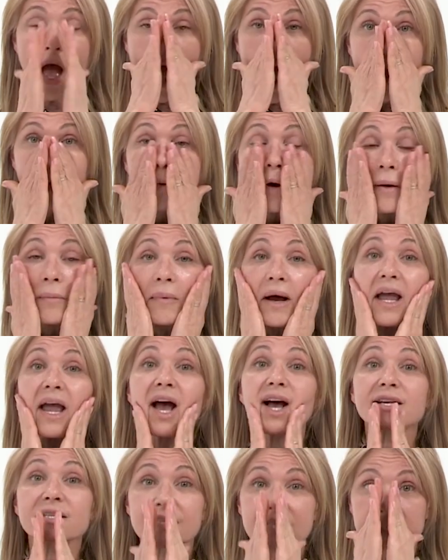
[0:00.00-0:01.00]
I want my
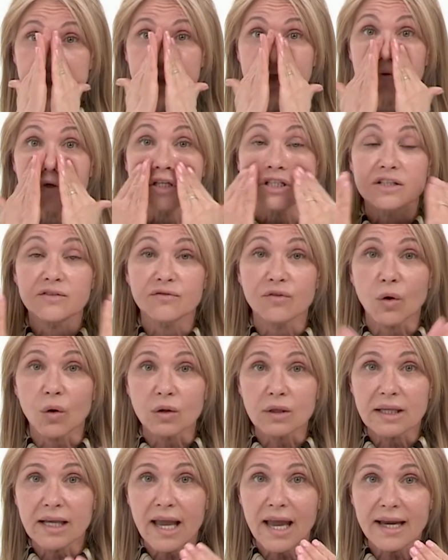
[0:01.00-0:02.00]
acids to
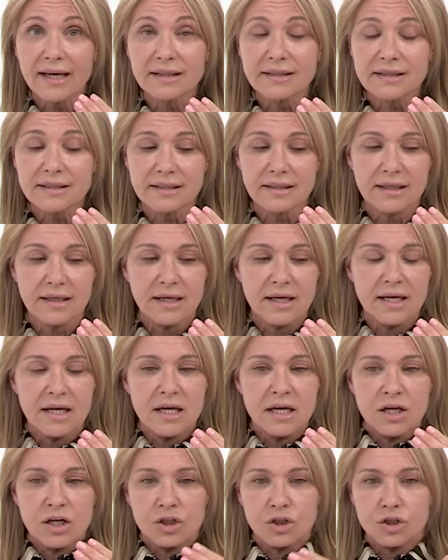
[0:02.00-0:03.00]
exfoliate,
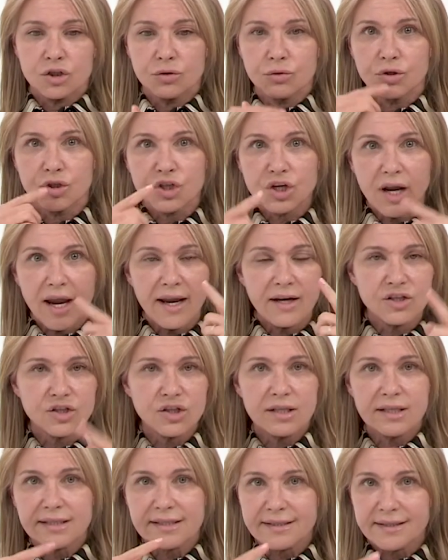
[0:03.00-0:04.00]
to change
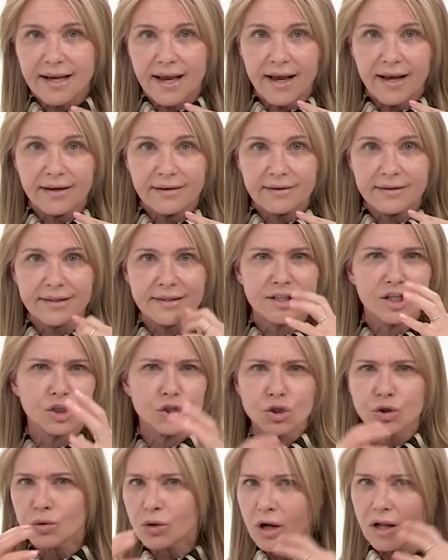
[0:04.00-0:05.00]
the cells, to
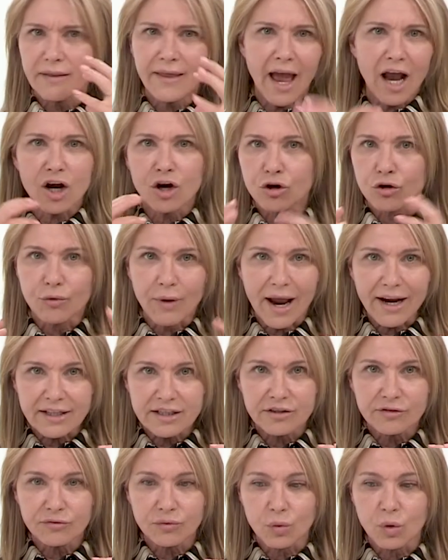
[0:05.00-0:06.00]
do all that
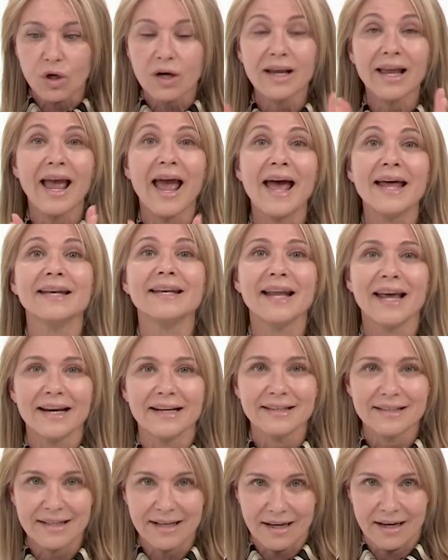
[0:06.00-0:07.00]
corrective work at
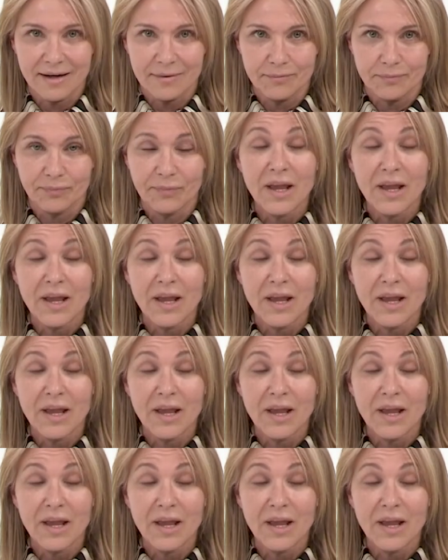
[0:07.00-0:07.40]
nighttime.